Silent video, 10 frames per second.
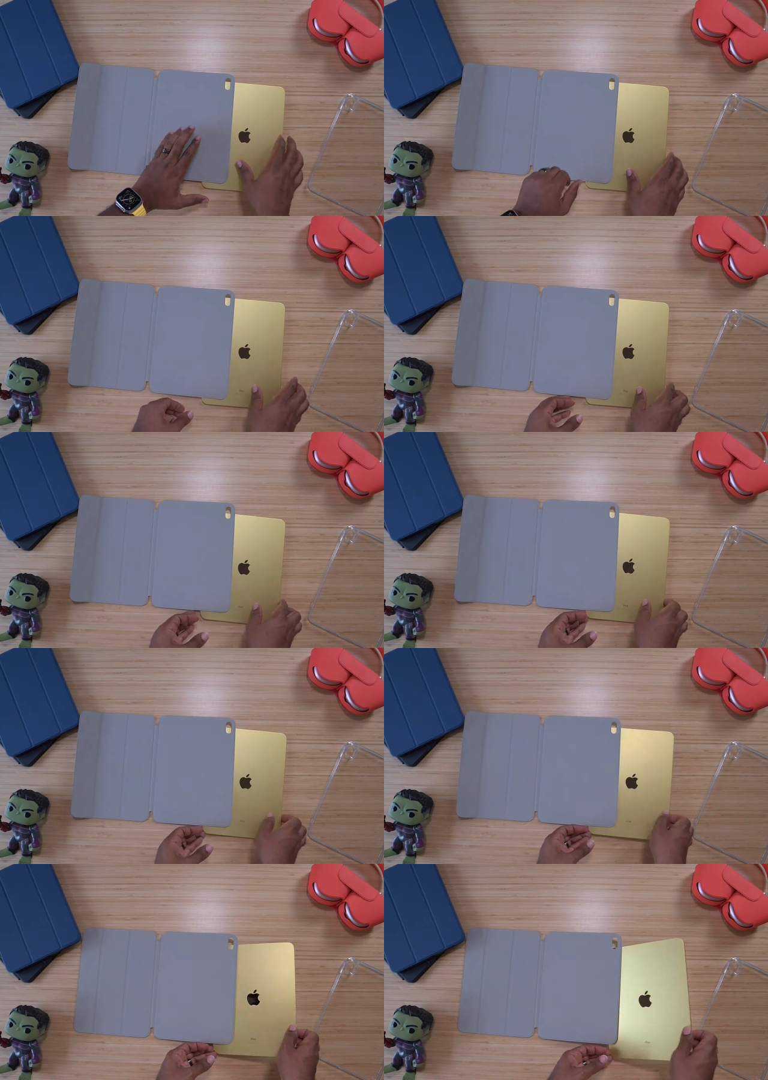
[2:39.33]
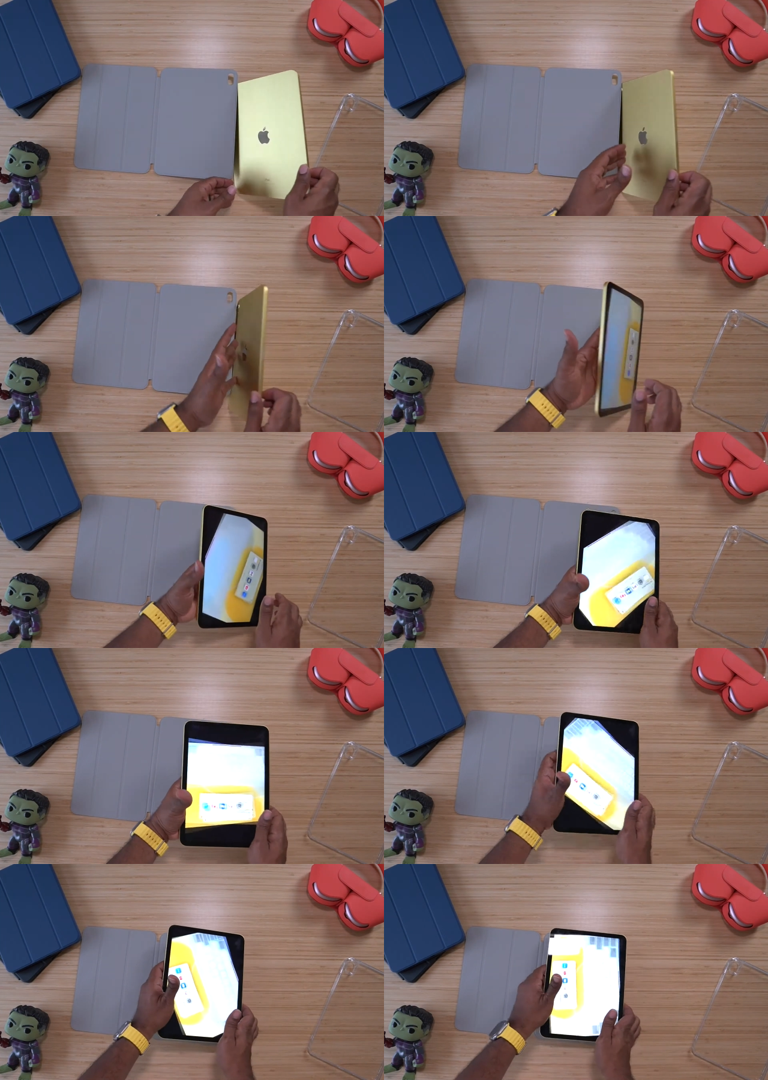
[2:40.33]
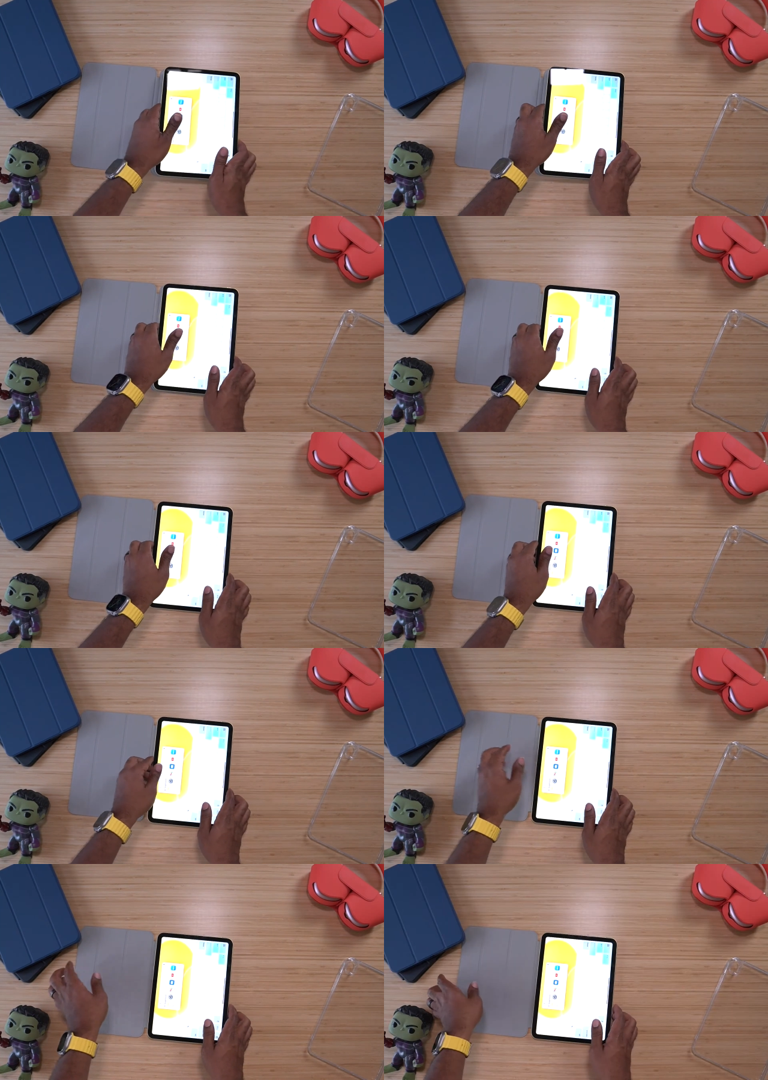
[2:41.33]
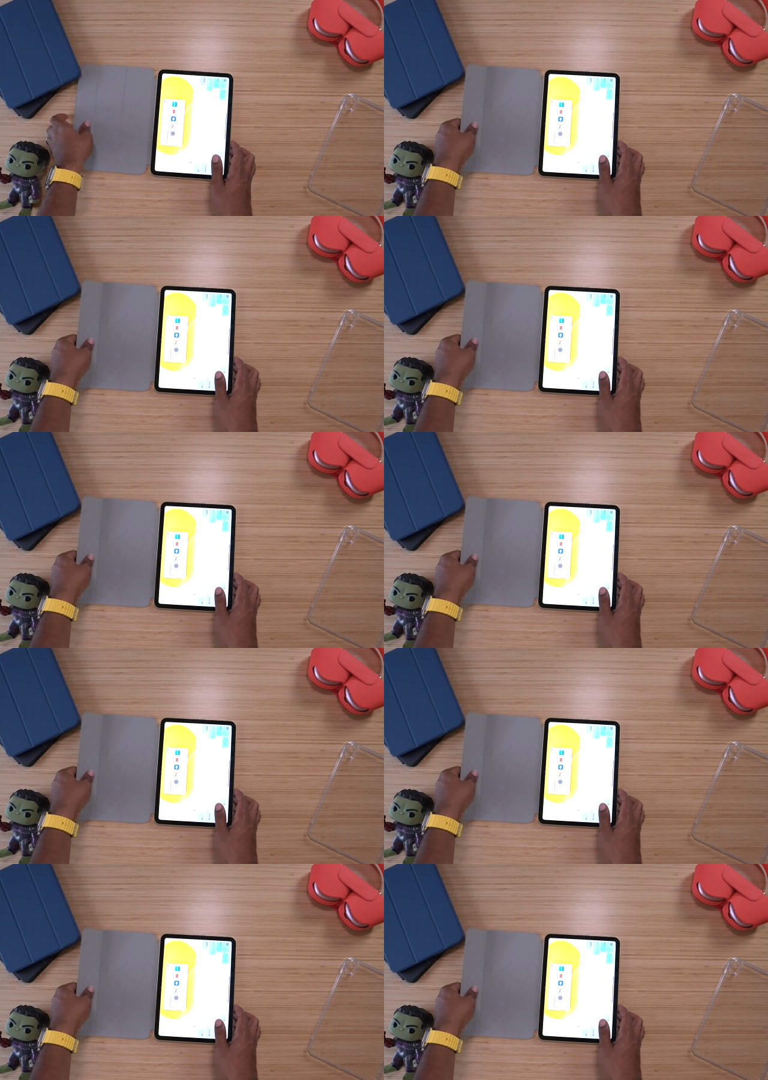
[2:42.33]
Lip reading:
(no speaker visible)